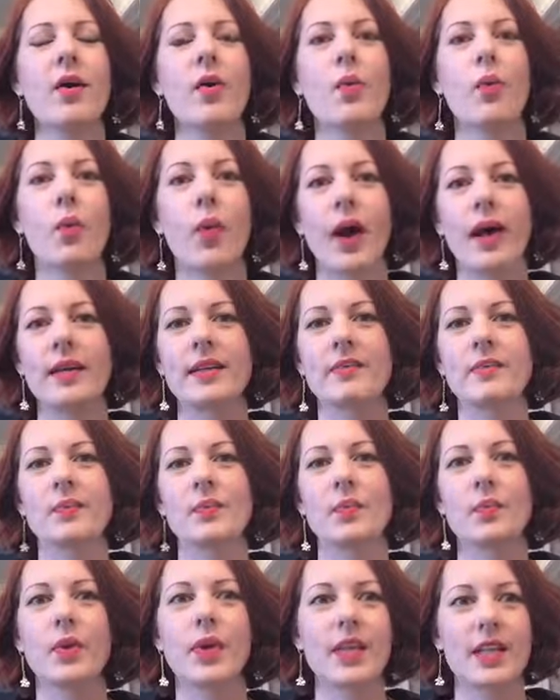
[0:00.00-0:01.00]
what
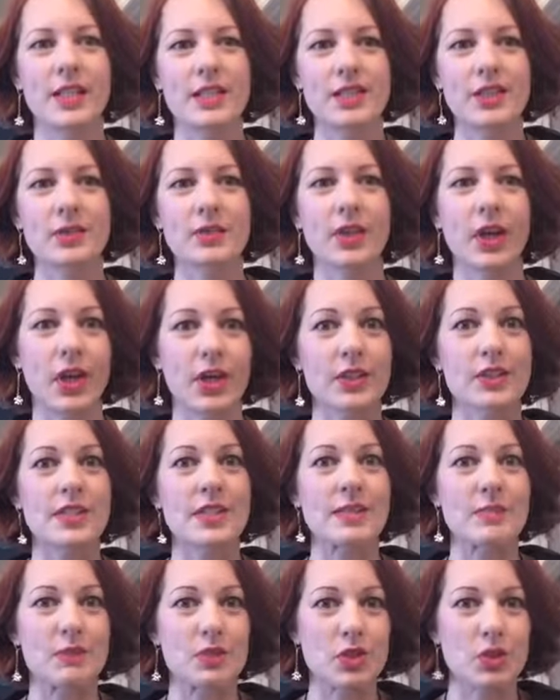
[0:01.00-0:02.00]
we could do to earn
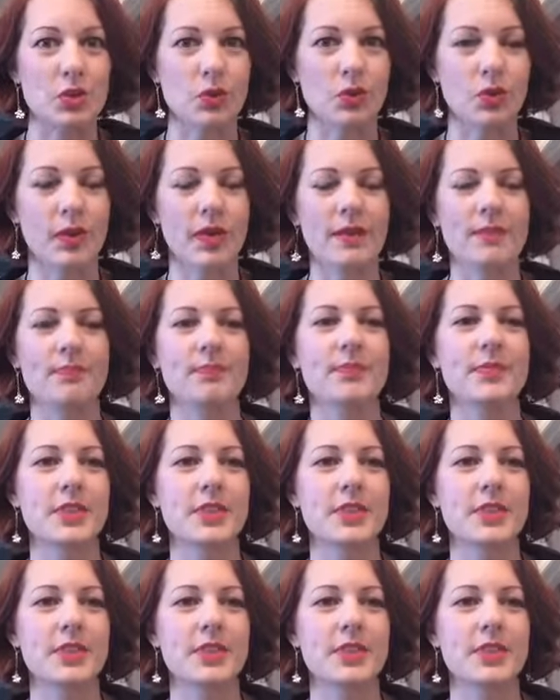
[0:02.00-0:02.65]
some jewelry.